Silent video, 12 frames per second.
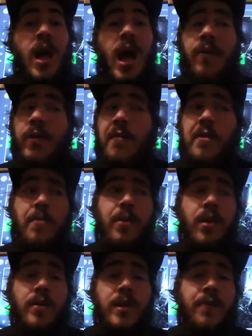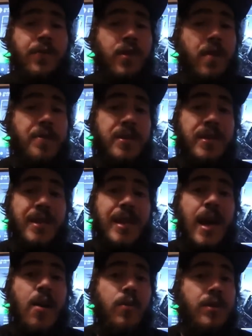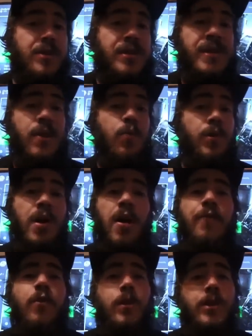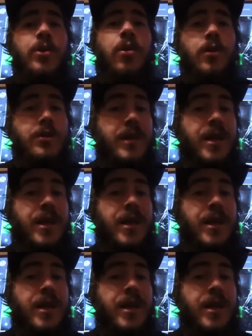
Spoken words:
I've left it plugged in for up to 10 hours, and they were not fully charged.